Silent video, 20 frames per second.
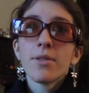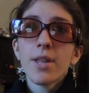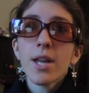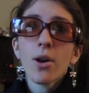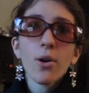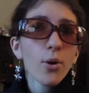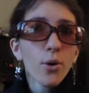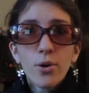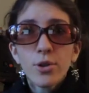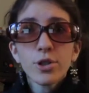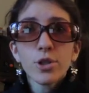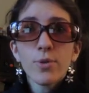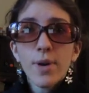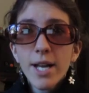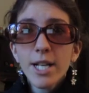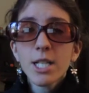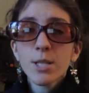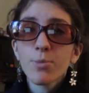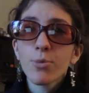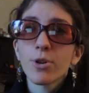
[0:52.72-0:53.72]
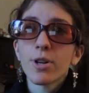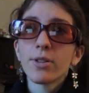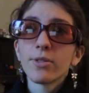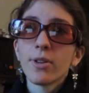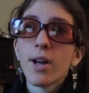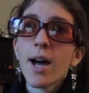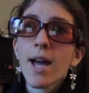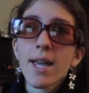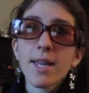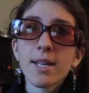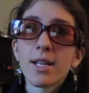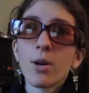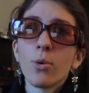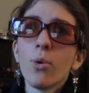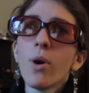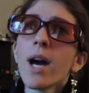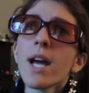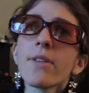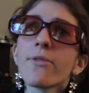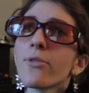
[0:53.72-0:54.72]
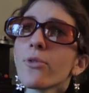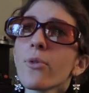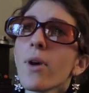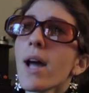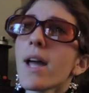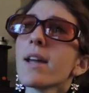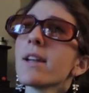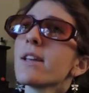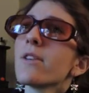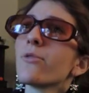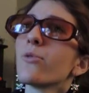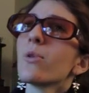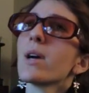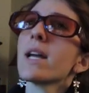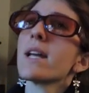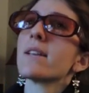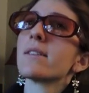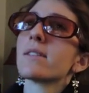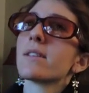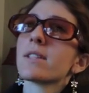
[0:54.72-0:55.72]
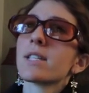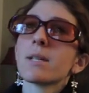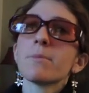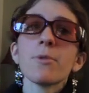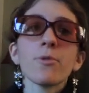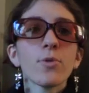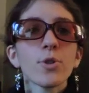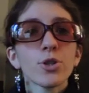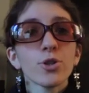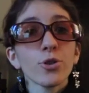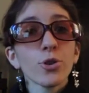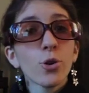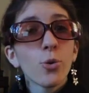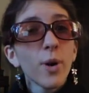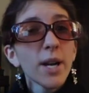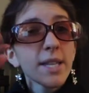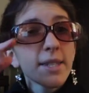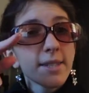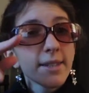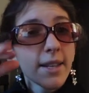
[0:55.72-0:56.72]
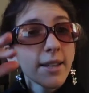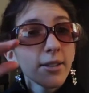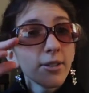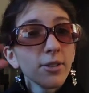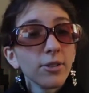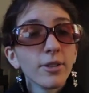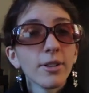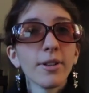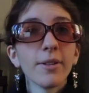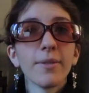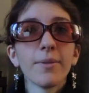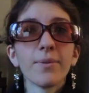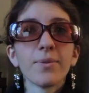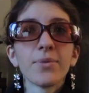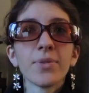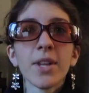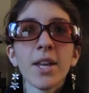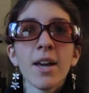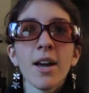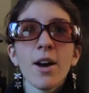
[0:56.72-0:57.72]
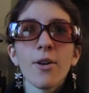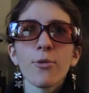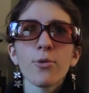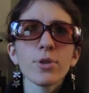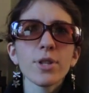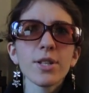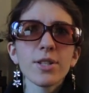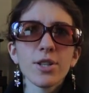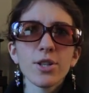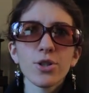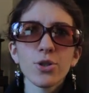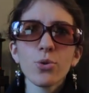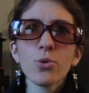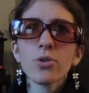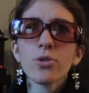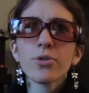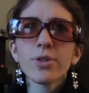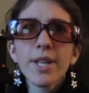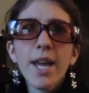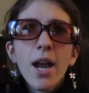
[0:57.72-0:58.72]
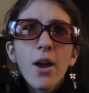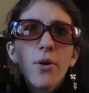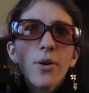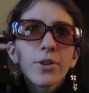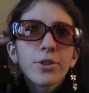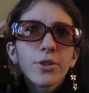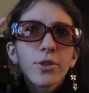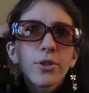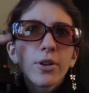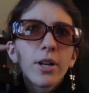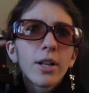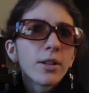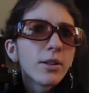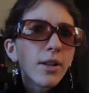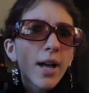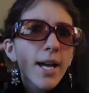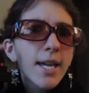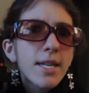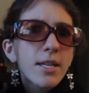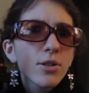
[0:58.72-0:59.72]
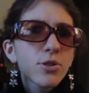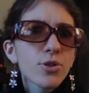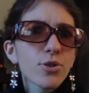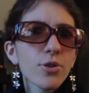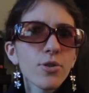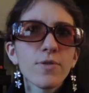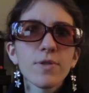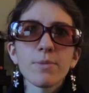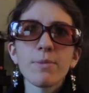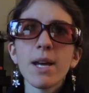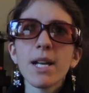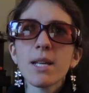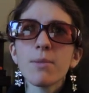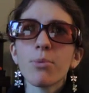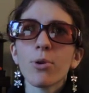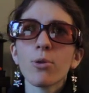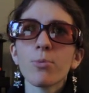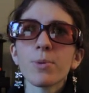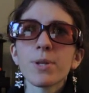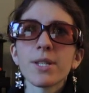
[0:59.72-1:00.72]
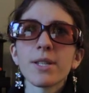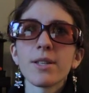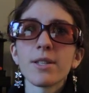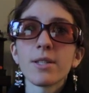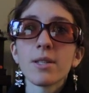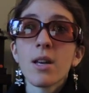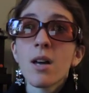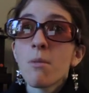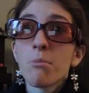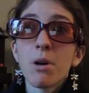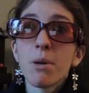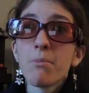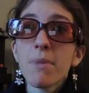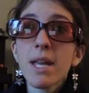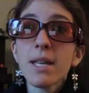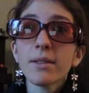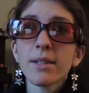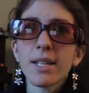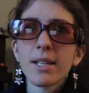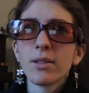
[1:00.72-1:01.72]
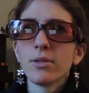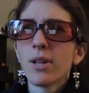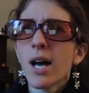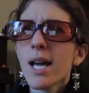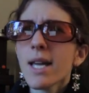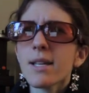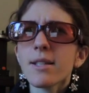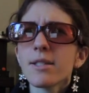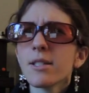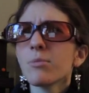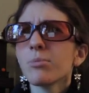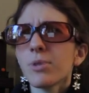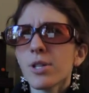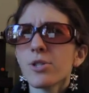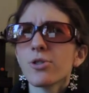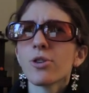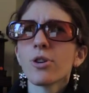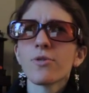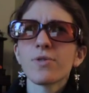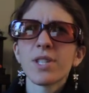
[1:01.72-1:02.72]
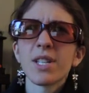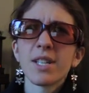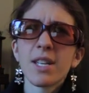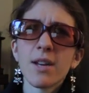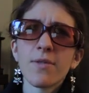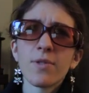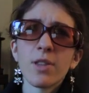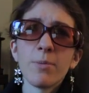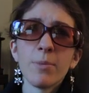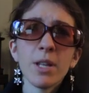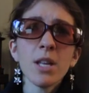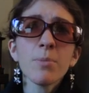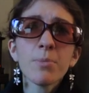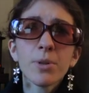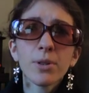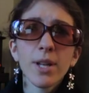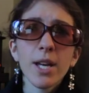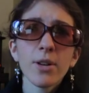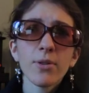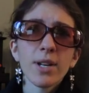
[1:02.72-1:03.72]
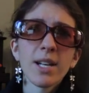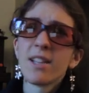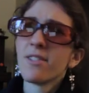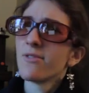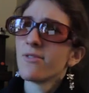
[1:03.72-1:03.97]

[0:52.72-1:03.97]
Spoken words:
They are also expert at lying in a wide variety of ways, some of which are quite subtle. For the disordered character, lying serves many purposes, but mainly, lying simply serves to give the manipulator an